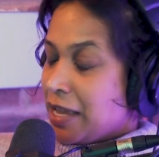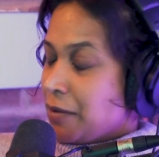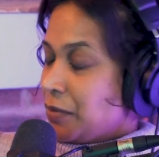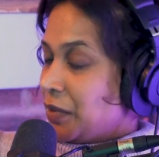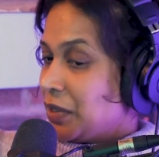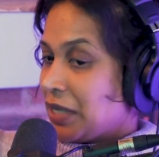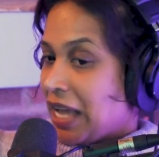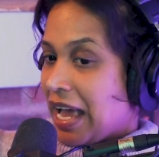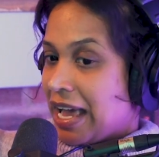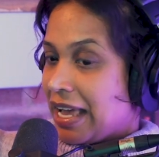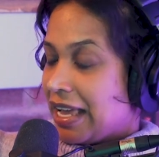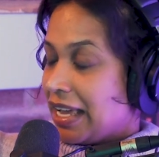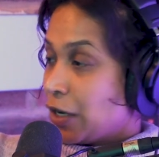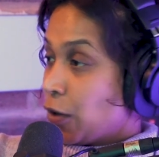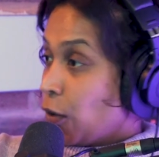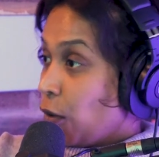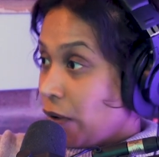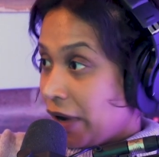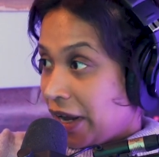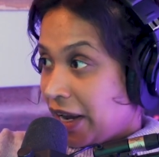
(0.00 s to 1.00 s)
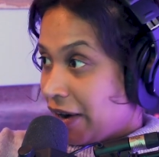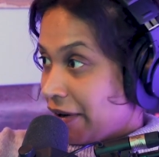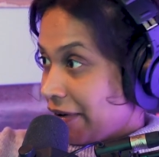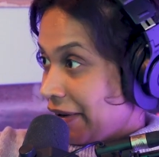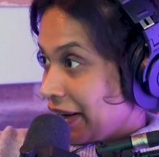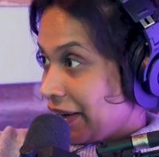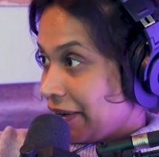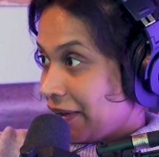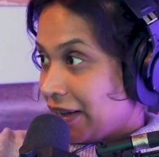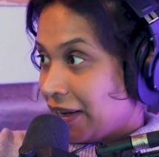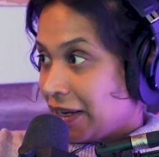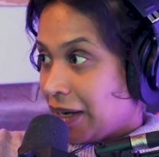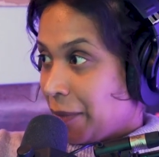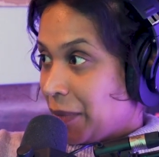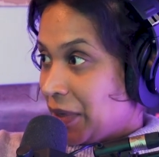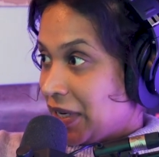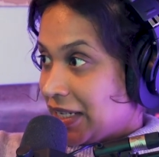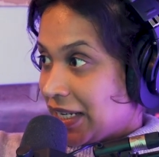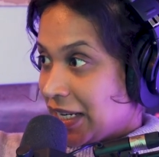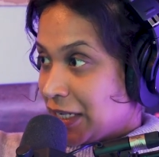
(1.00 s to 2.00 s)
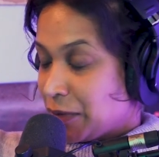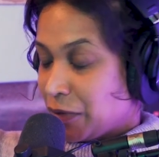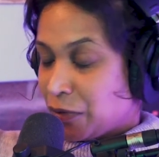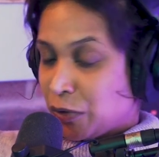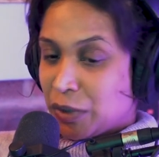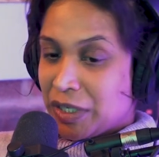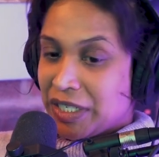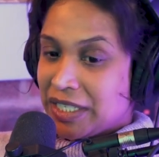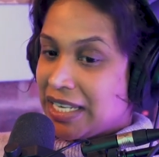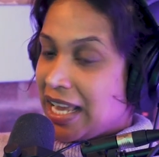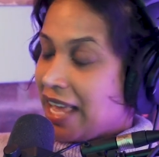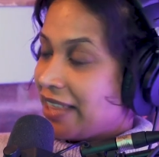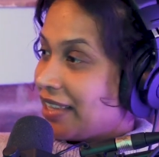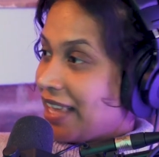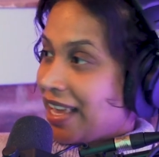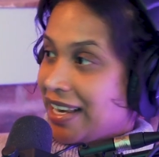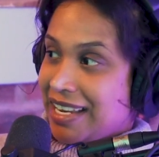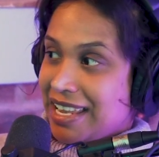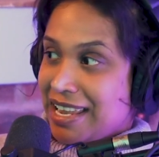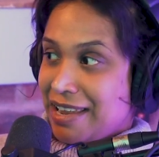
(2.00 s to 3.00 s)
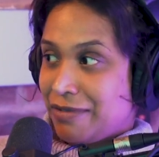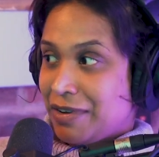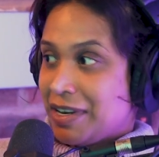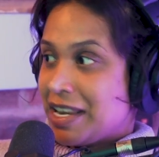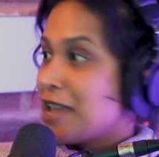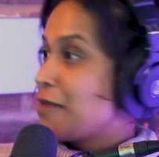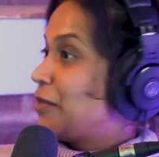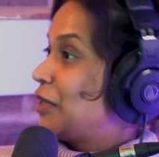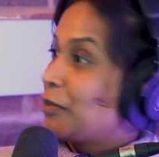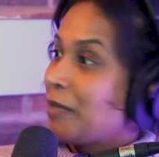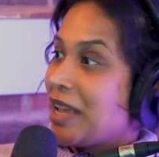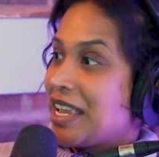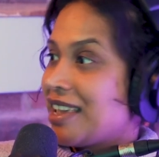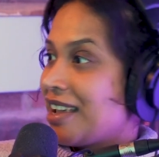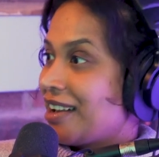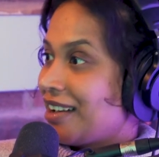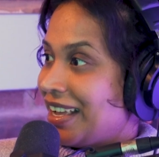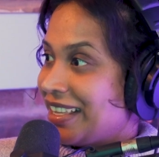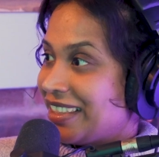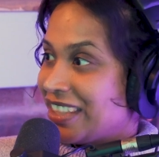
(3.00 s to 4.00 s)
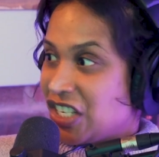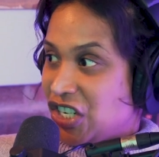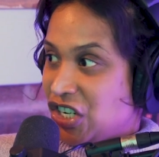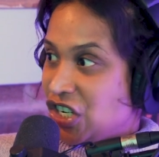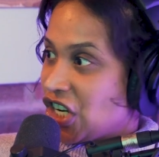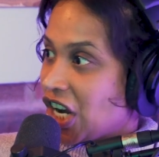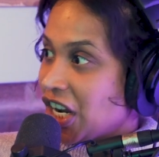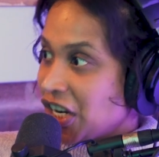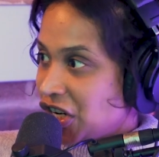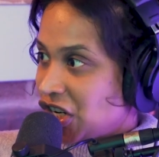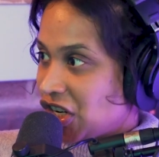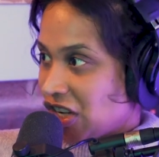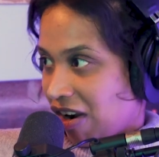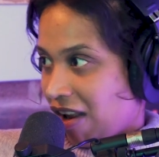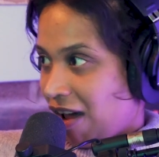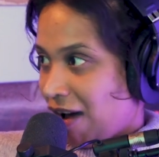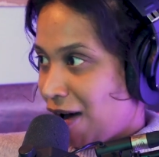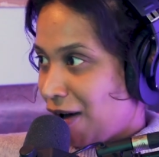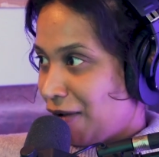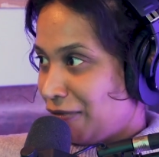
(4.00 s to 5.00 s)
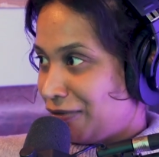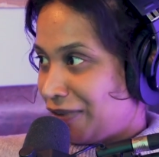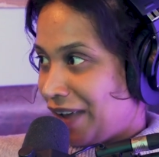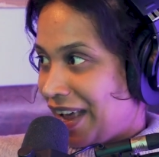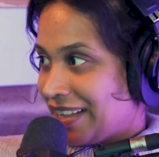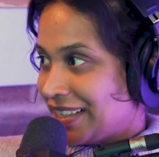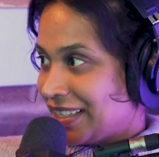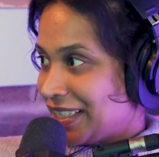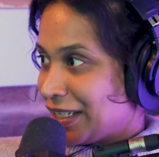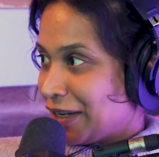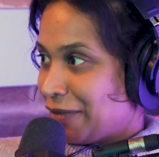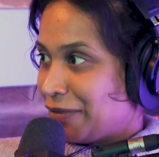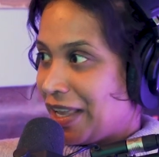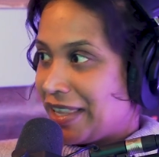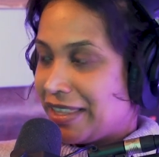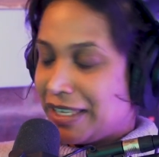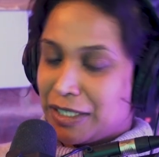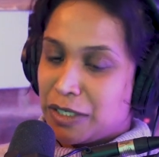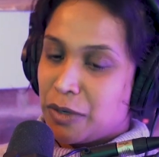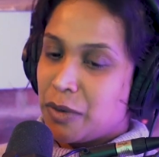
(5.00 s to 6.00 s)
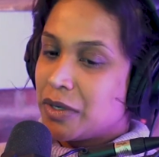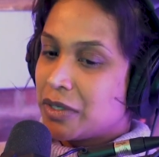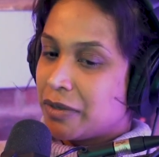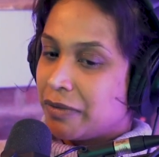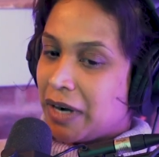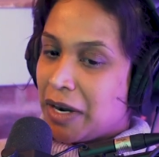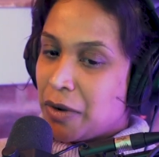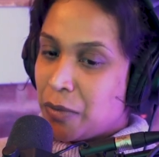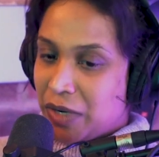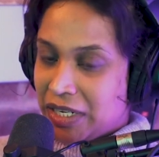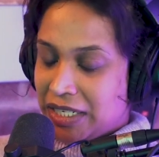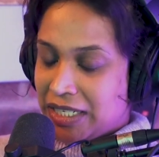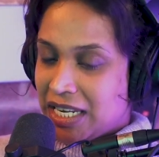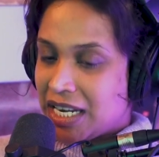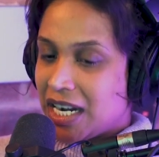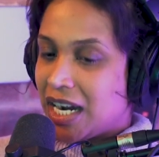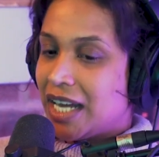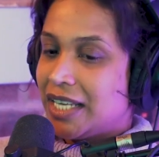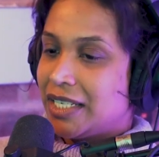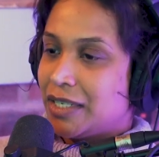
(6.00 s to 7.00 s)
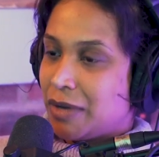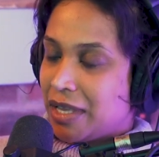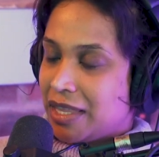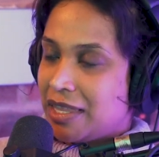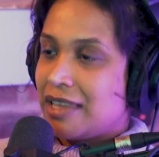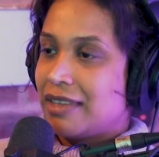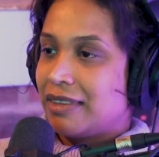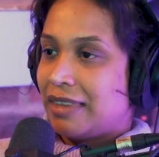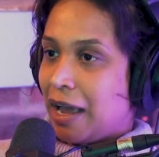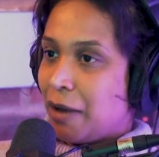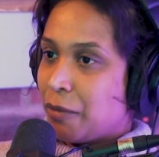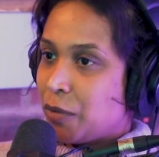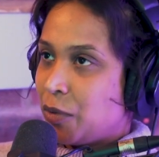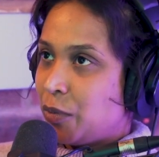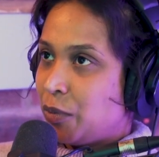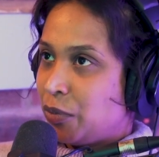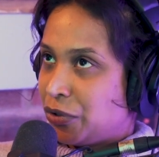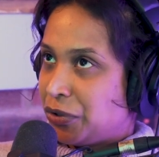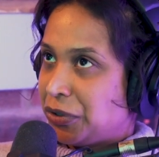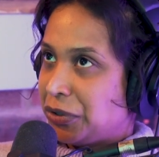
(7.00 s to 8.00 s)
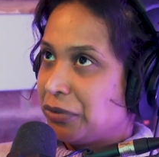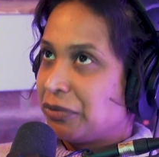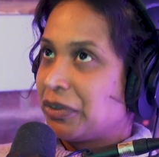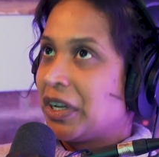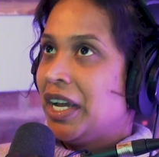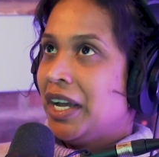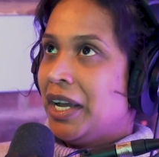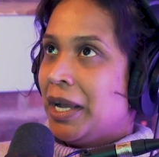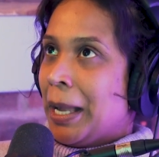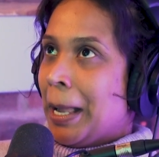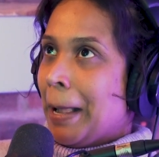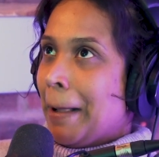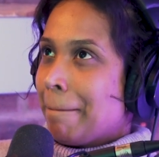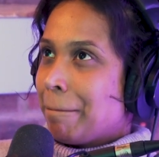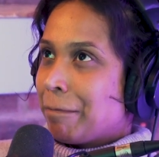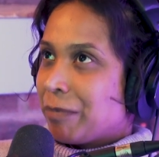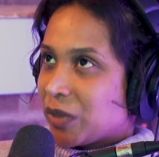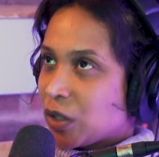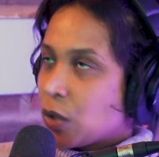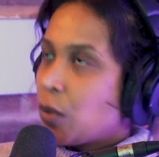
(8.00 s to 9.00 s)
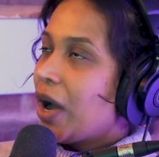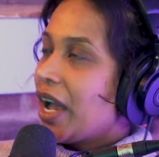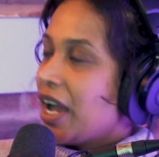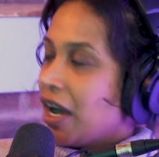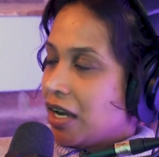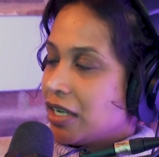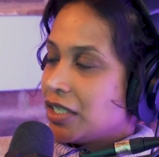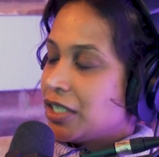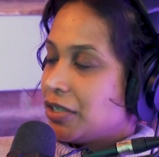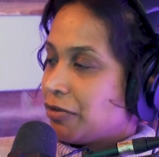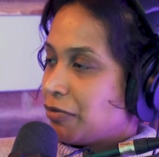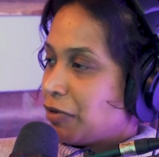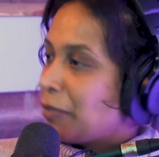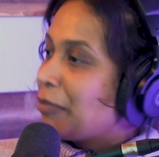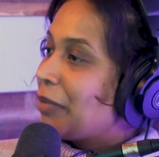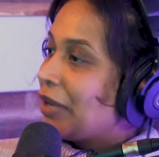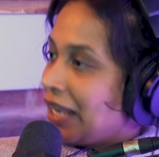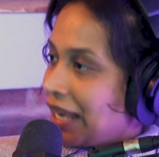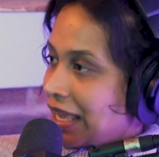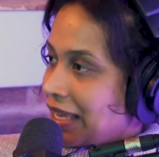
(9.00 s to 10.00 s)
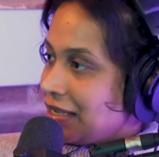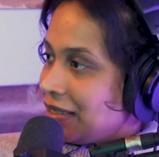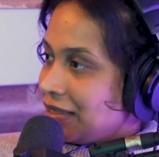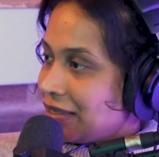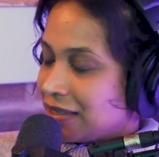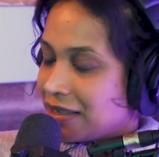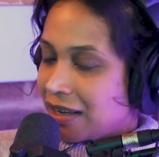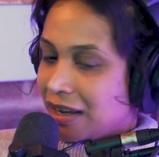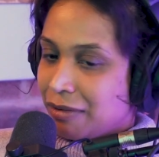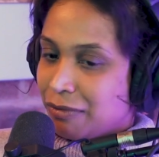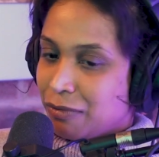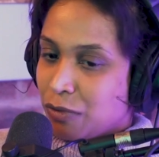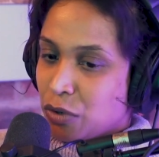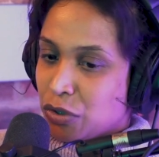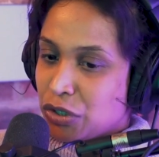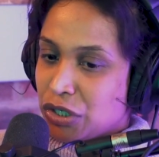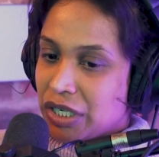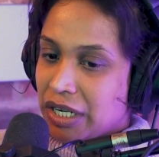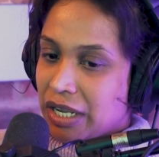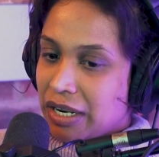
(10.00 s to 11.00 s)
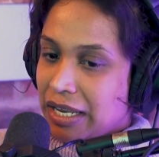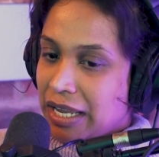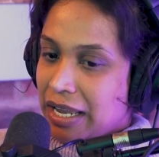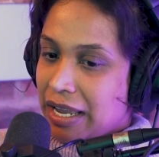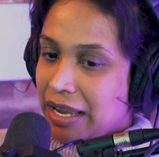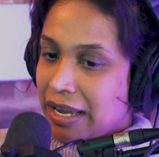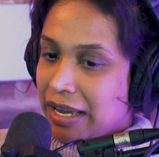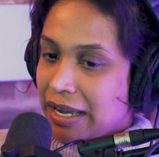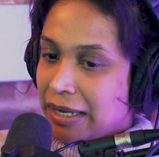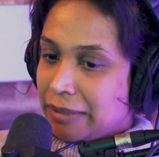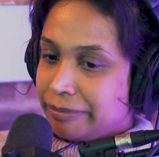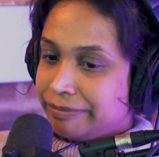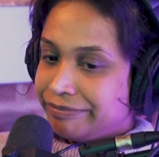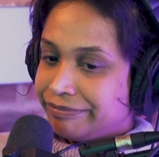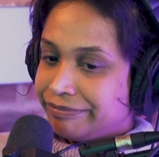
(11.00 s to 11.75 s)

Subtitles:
he was at a court hearing a couple of days before his death, and even he was making the judge laugh and stuff like this. So he was a very witty guy. So I think that will prove quite hard to replace, unfortunately.